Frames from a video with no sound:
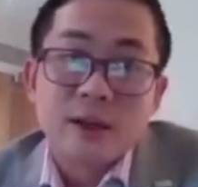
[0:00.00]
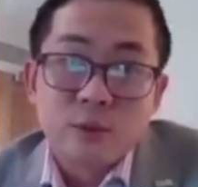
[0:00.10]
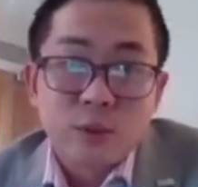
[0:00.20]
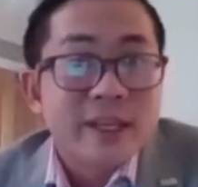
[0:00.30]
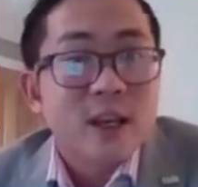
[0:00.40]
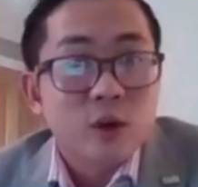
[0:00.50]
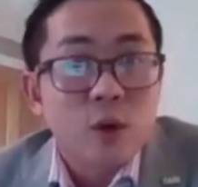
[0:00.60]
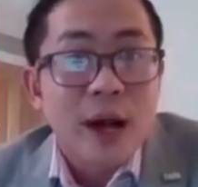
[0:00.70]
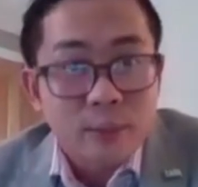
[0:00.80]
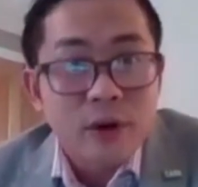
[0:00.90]
We can go
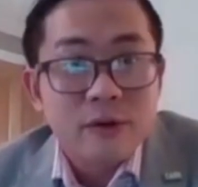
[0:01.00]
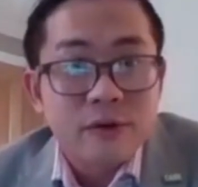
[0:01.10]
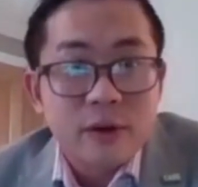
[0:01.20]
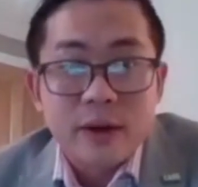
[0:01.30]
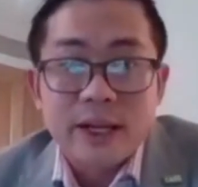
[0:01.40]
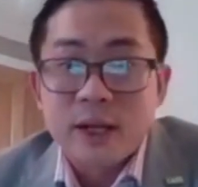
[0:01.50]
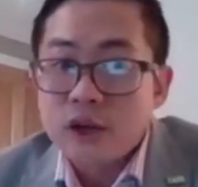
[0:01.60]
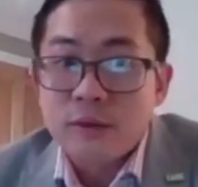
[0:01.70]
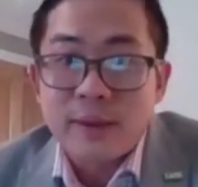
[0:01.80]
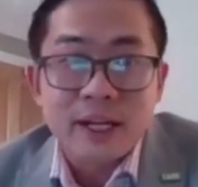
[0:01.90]
above. A lot
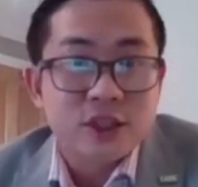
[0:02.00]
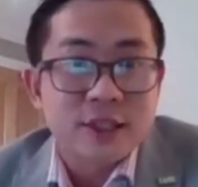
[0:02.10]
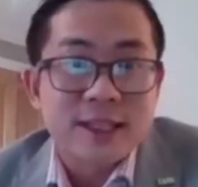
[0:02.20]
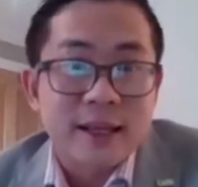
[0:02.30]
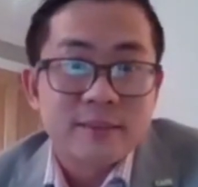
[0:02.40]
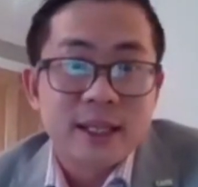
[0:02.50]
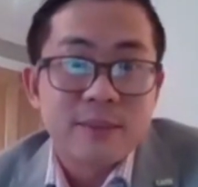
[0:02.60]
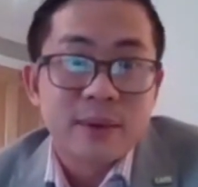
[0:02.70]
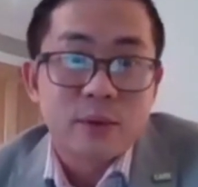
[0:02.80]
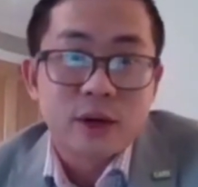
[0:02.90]
of managers like me,
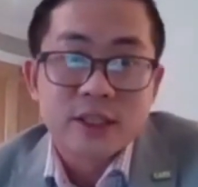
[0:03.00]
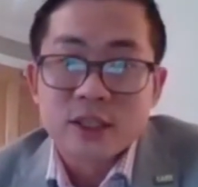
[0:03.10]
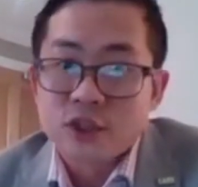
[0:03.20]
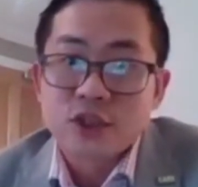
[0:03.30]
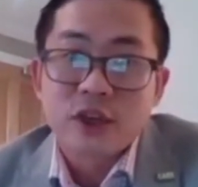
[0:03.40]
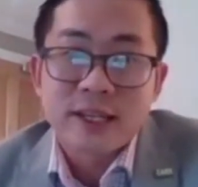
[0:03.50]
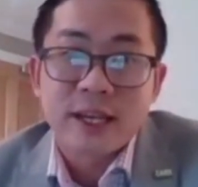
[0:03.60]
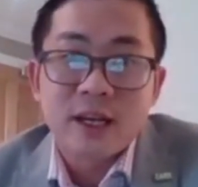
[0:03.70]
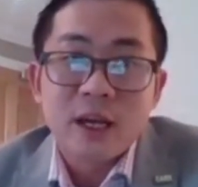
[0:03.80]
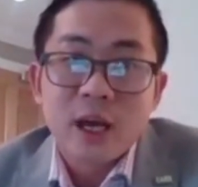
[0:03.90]
people in the social
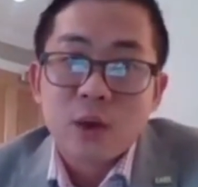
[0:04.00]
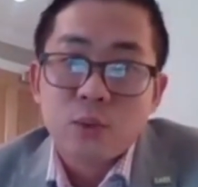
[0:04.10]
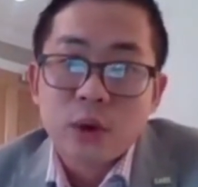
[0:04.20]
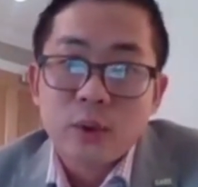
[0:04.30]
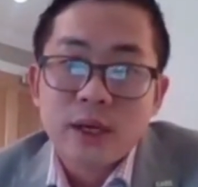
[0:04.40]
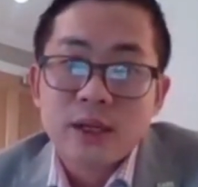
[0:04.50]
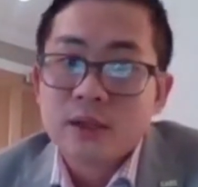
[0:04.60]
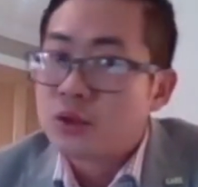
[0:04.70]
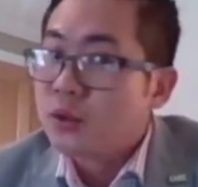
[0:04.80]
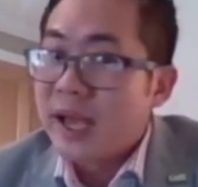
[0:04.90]
care, we will
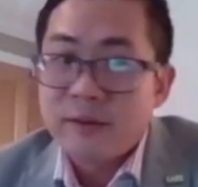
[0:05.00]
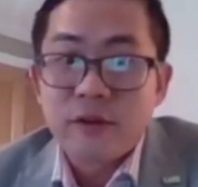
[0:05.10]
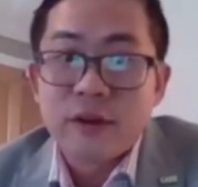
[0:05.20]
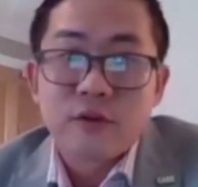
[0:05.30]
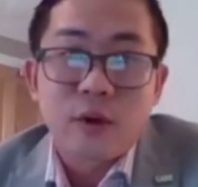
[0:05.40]
do everything for